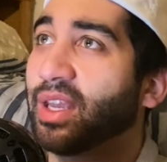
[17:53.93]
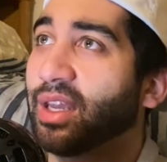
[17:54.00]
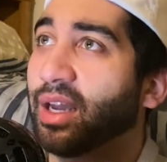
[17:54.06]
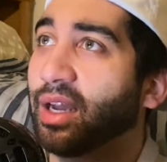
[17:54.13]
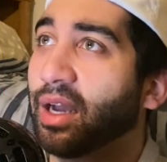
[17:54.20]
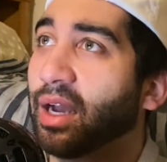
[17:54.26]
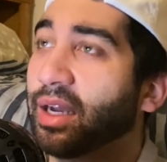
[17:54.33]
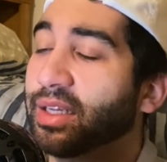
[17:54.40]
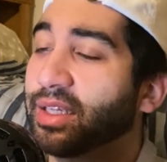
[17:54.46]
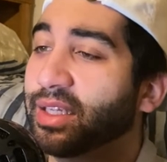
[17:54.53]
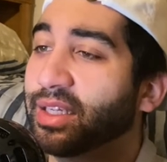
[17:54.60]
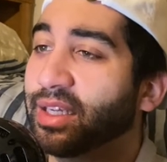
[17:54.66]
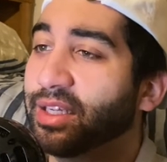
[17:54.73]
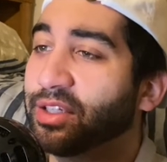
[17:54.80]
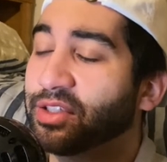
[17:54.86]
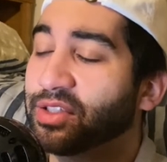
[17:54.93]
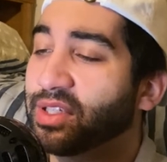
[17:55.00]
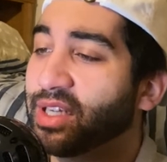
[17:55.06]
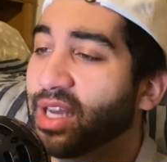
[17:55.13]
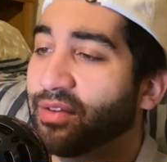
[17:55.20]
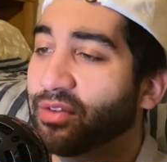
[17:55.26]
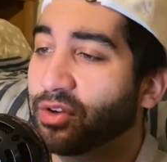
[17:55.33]
he just didn't
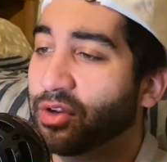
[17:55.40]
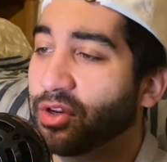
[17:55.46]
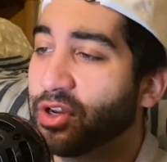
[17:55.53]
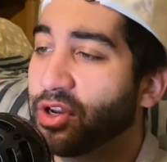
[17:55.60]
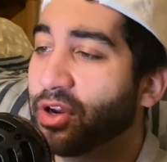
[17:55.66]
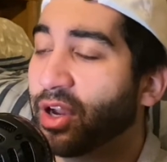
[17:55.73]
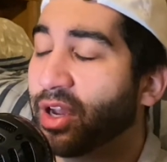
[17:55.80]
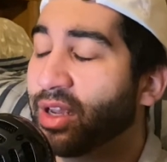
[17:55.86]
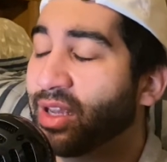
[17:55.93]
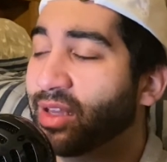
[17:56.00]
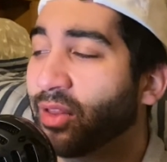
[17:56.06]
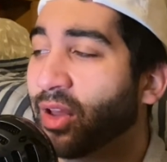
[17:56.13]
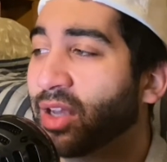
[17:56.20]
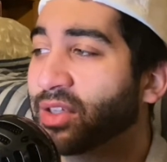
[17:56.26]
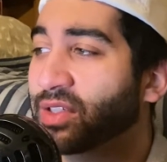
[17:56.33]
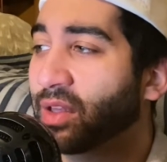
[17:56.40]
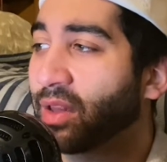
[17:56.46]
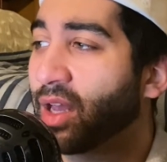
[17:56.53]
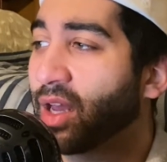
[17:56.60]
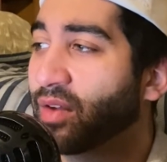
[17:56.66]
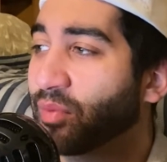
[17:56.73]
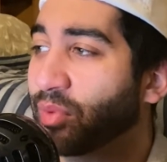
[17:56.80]
have a good year. He lost a
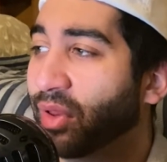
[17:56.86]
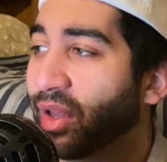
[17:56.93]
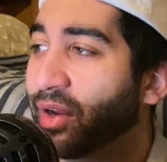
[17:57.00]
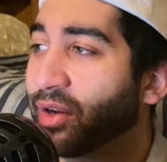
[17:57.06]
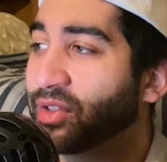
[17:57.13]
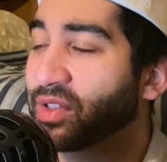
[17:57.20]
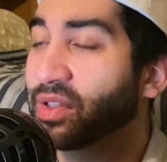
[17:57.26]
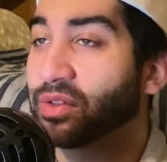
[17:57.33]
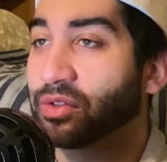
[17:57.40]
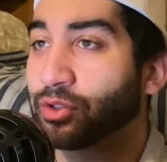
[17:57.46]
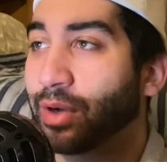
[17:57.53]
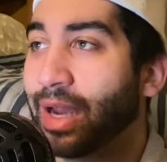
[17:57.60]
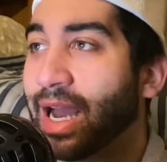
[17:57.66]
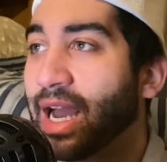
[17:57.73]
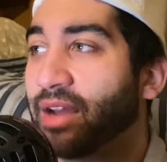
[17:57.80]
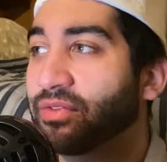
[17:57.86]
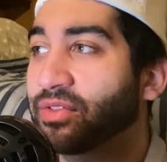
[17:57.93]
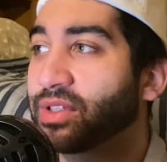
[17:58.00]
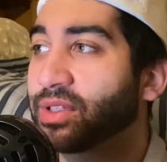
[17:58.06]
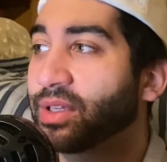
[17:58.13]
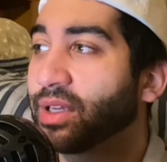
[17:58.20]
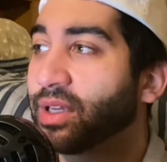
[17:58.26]
lot of players to the draft,